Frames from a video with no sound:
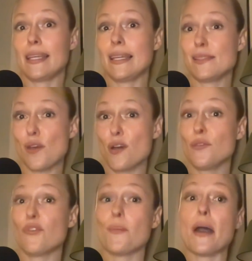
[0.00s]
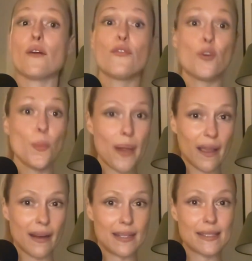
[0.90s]
years on from our
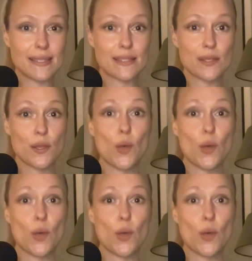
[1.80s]
forebears,